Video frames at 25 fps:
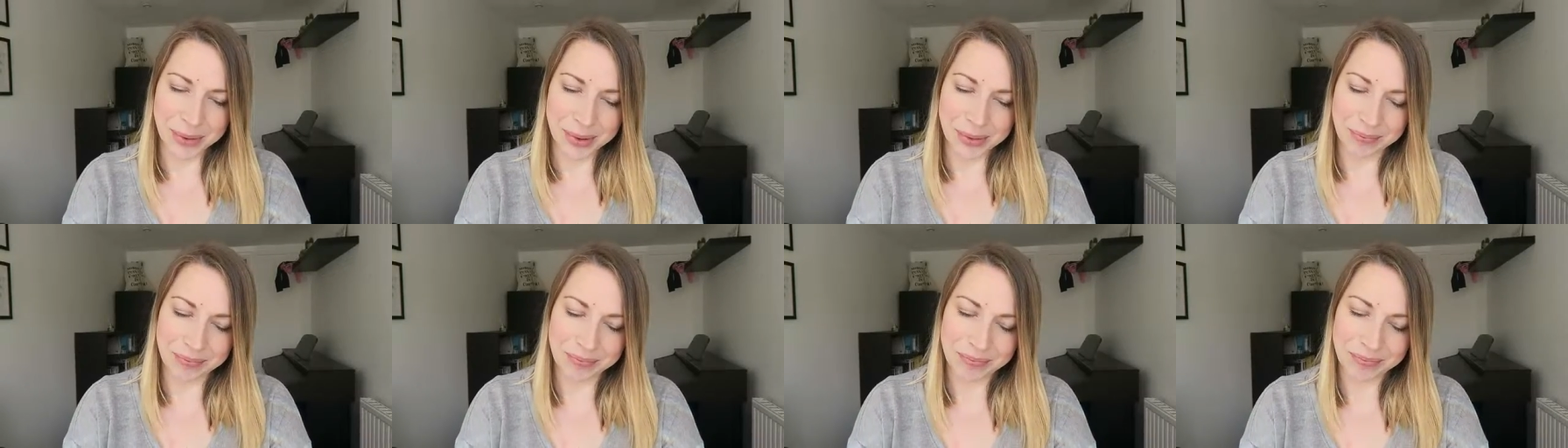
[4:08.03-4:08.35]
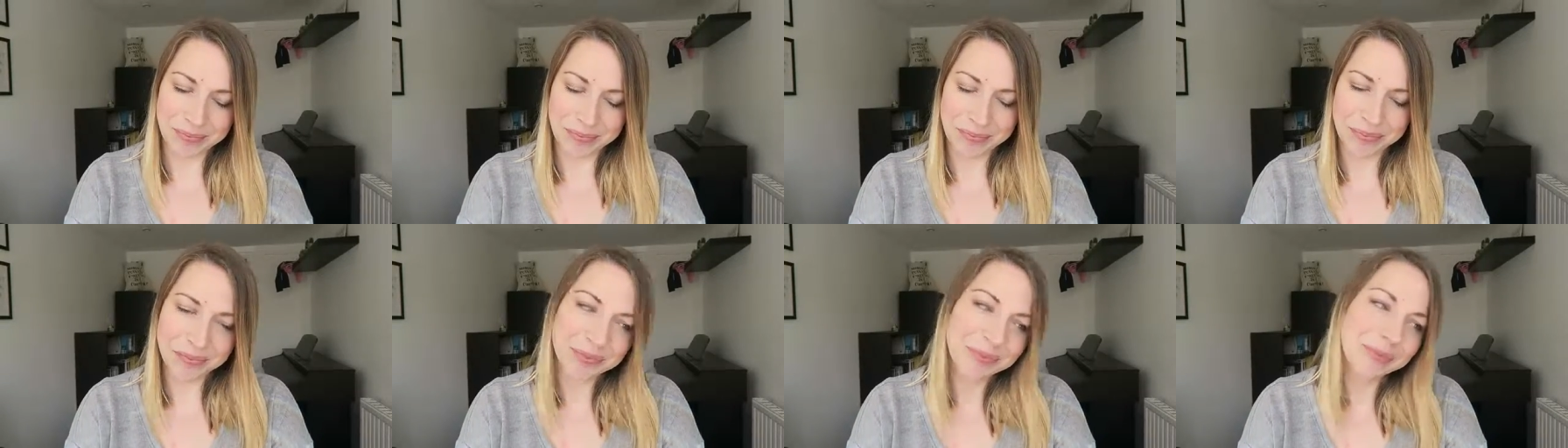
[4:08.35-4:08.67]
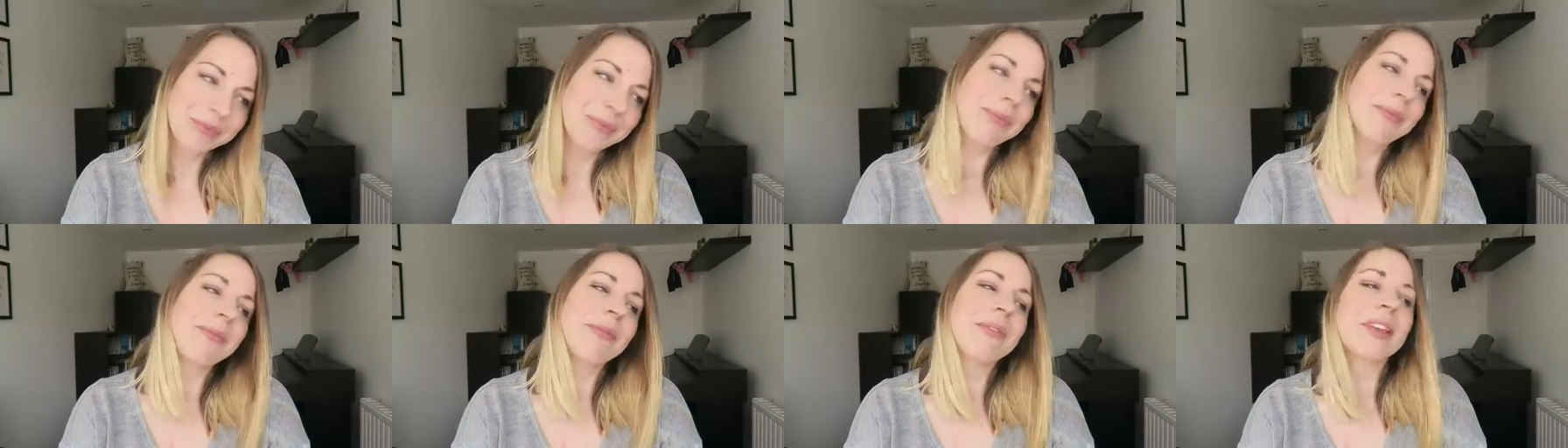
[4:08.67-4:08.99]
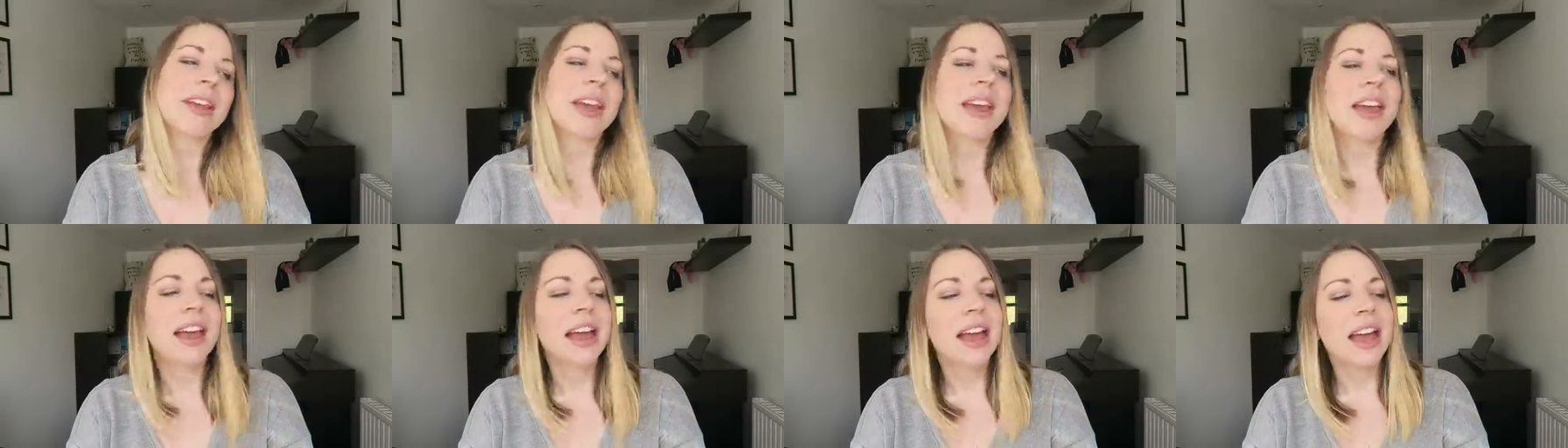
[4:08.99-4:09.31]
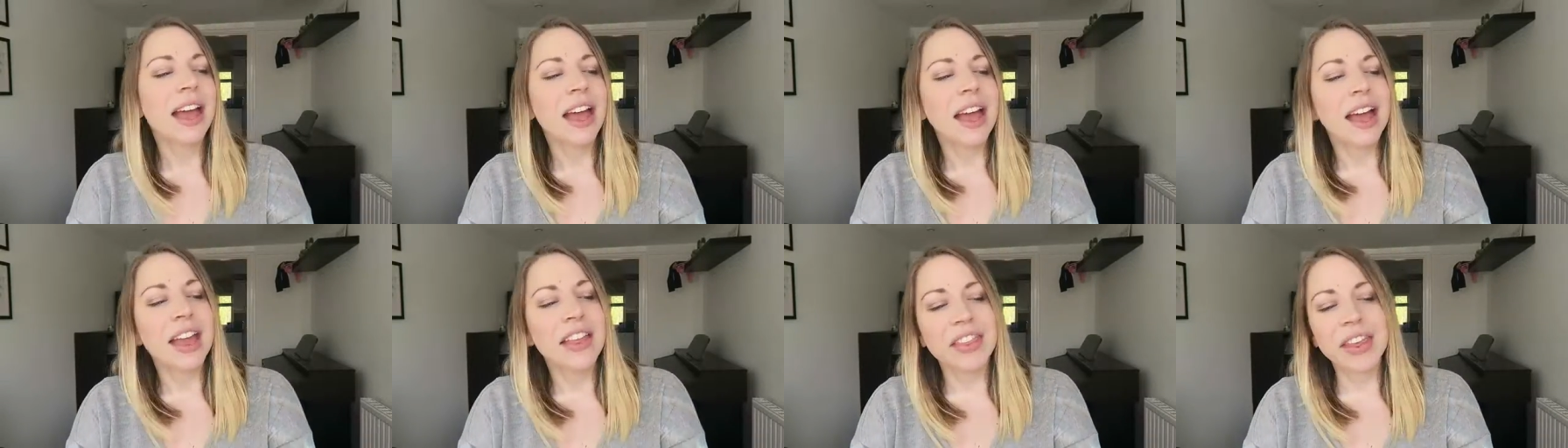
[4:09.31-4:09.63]
one.
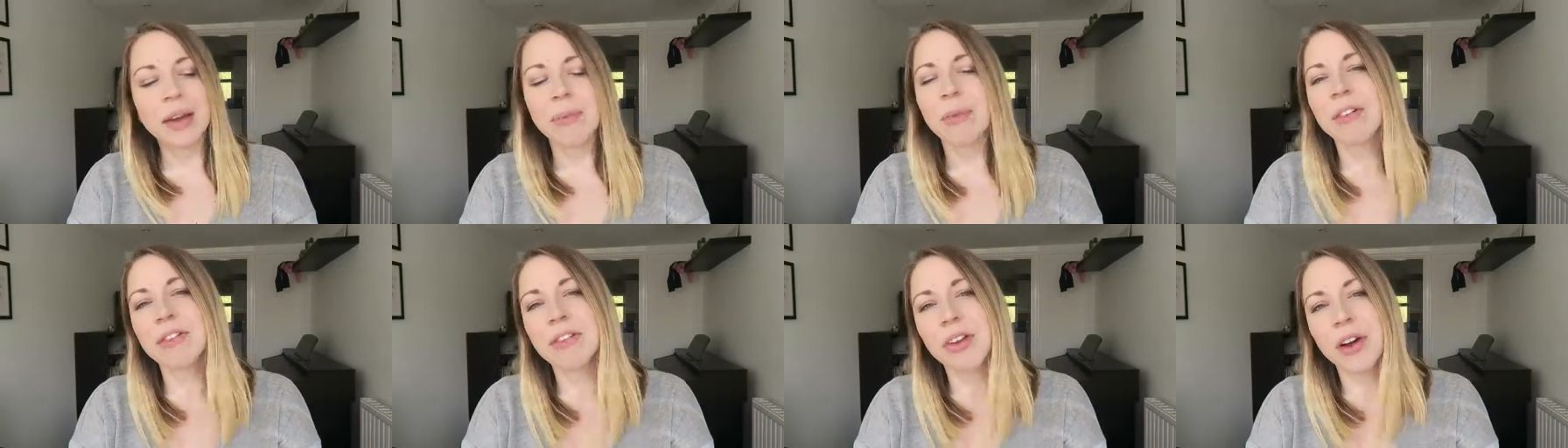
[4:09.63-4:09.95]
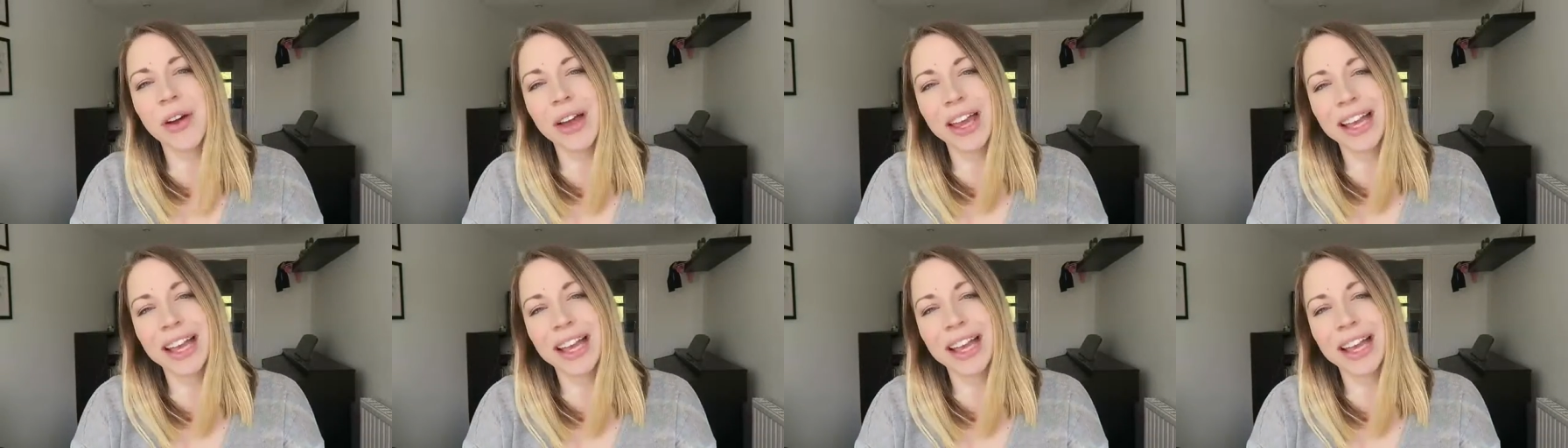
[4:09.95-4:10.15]
Then we've got